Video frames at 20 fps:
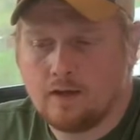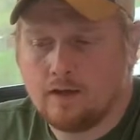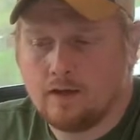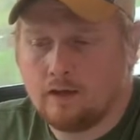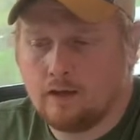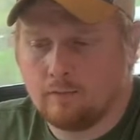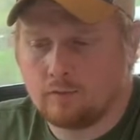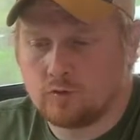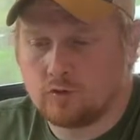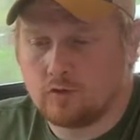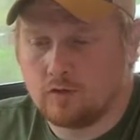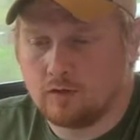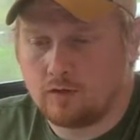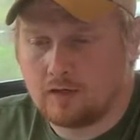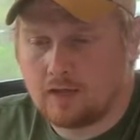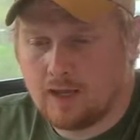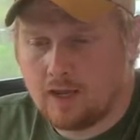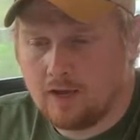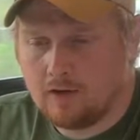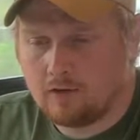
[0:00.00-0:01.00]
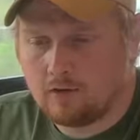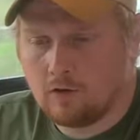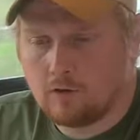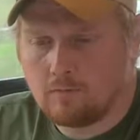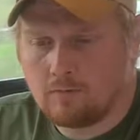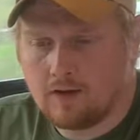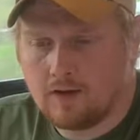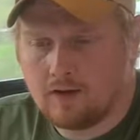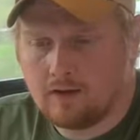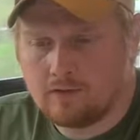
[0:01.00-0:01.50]
I'm sure it can go
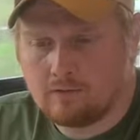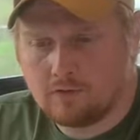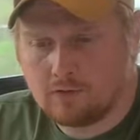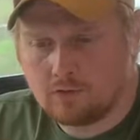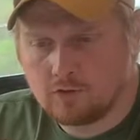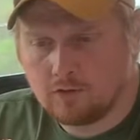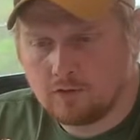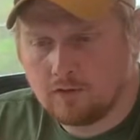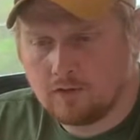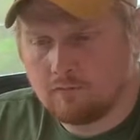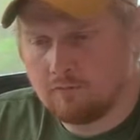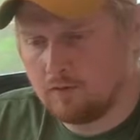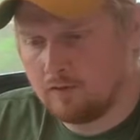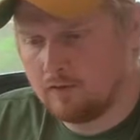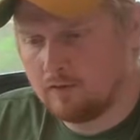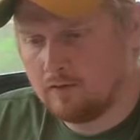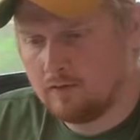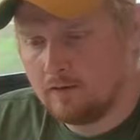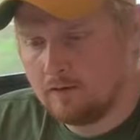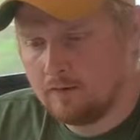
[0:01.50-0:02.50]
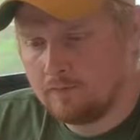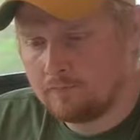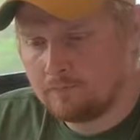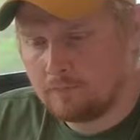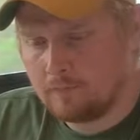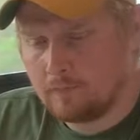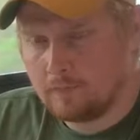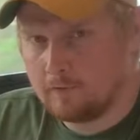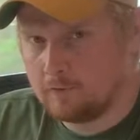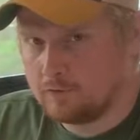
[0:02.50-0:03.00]
bad eventually, but
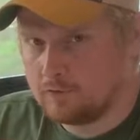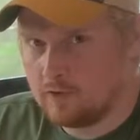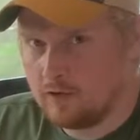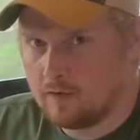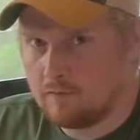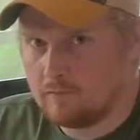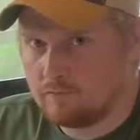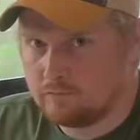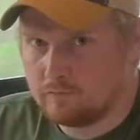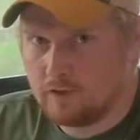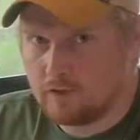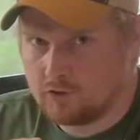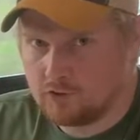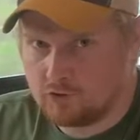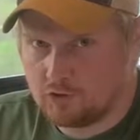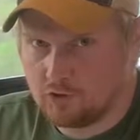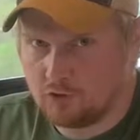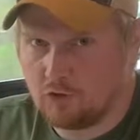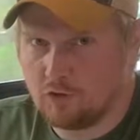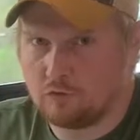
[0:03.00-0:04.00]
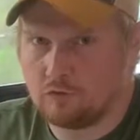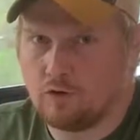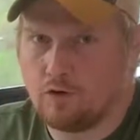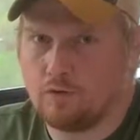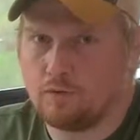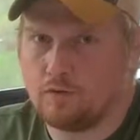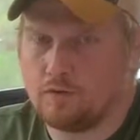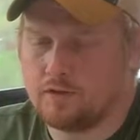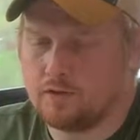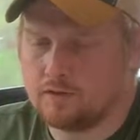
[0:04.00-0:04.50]
there's not much to go
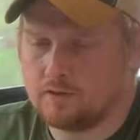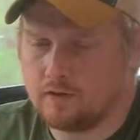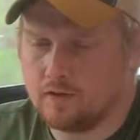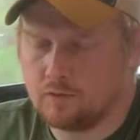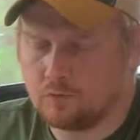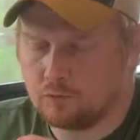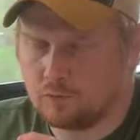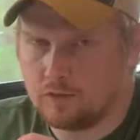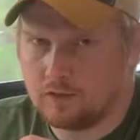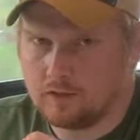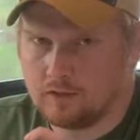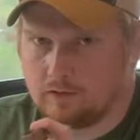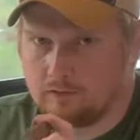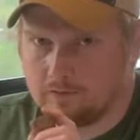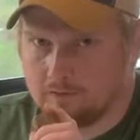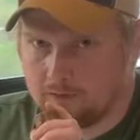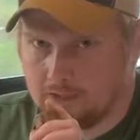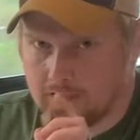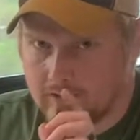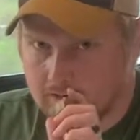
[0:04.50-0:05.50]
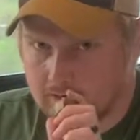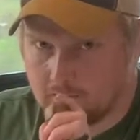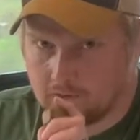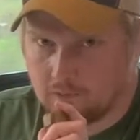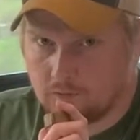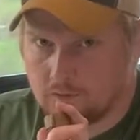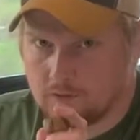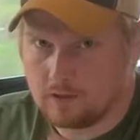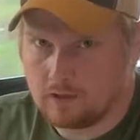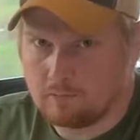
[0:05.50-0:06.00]
wrong with it, so I really like this
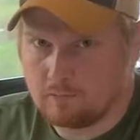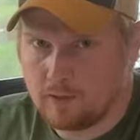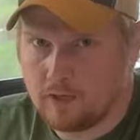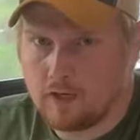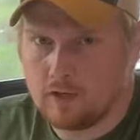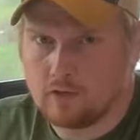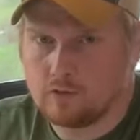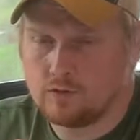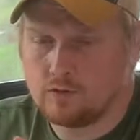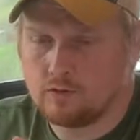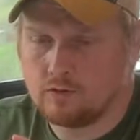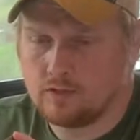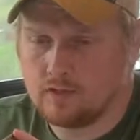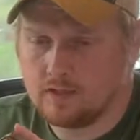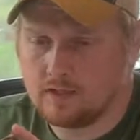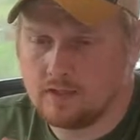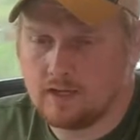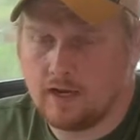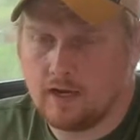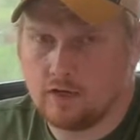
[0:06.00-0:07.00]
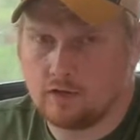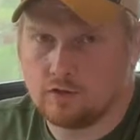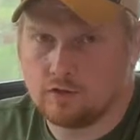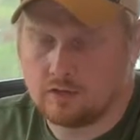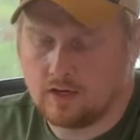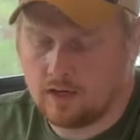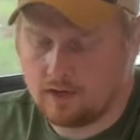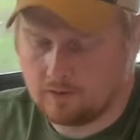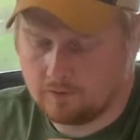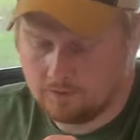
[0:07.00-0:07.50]
one compared to the gauge
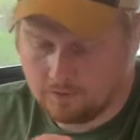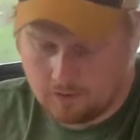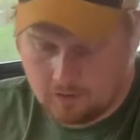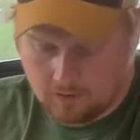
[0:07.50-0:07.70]
style.